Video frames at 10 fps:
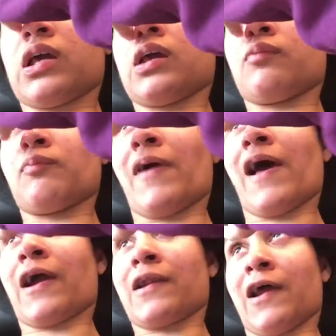am
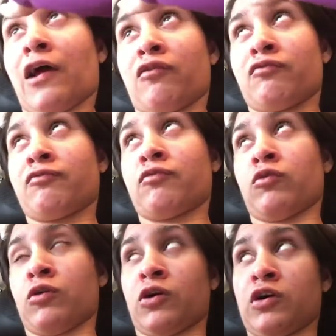back now
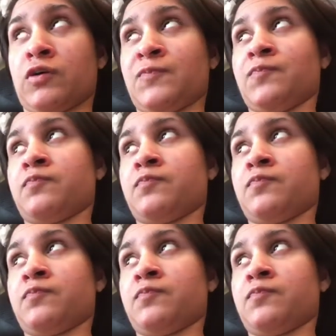for